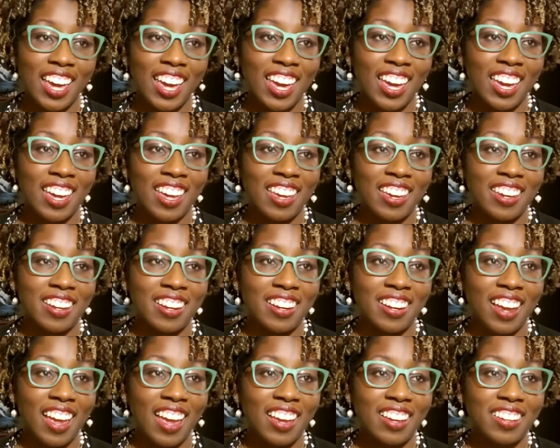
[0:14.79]
and
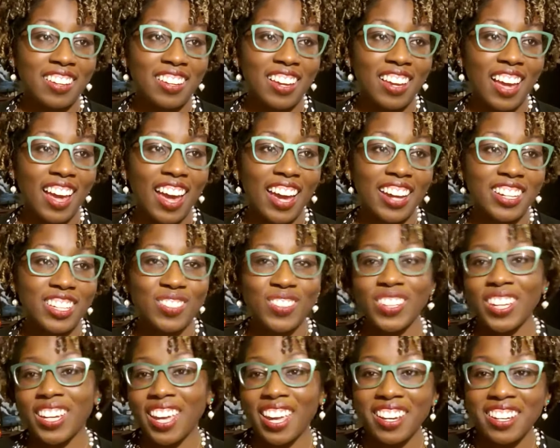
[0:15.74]
I just
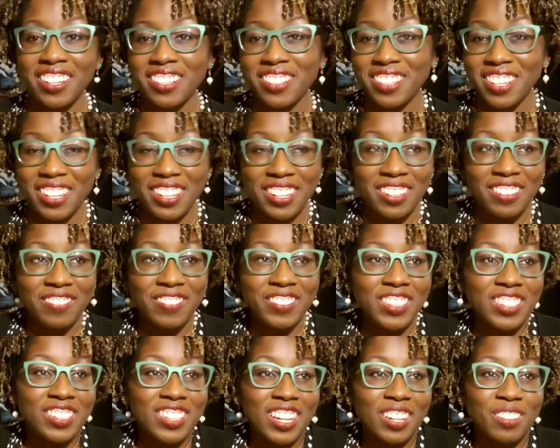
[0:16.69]
felt like I just could have
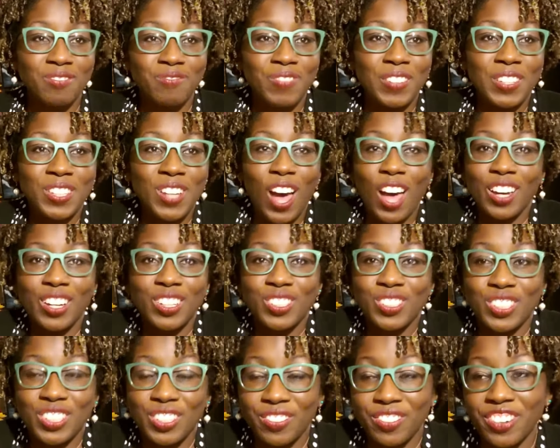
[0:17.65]
just like been talking
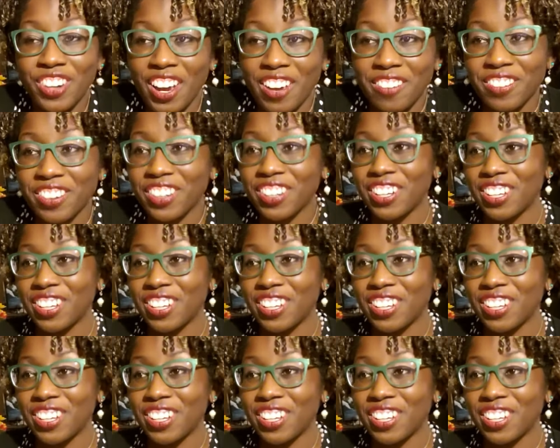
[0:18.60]
to her forever.